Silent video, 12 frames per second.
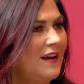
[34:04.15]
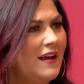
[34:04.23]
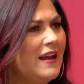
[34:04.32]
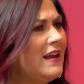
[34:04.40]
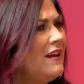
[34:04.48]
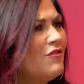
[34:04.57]

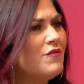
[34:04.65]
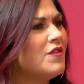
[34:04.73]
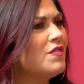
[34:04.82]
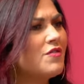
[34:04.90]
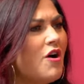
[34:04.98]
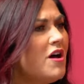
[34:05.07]
I, I, never even
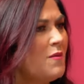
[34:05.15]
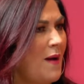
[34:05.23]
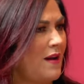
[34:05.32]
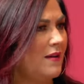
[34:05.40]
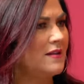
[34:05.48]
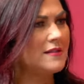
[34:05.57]
thought
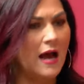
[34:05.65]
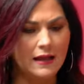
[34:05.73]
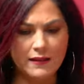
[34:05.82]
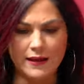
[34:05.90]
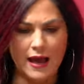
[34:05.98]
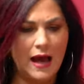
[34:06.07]
about it because I
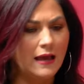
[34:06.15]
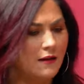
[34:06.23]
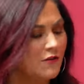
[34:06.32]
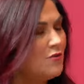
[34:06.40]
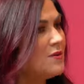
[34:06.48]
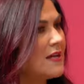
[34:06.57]
like I had
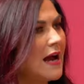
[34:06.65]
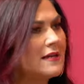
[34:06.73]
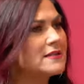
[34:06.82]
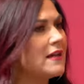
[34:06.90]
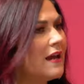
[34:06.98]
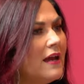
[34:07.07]
a new
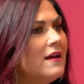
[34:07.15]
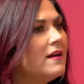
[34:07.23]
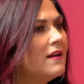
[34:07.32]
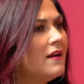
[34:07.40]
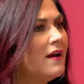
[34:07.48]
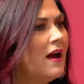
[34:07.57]
task at hand.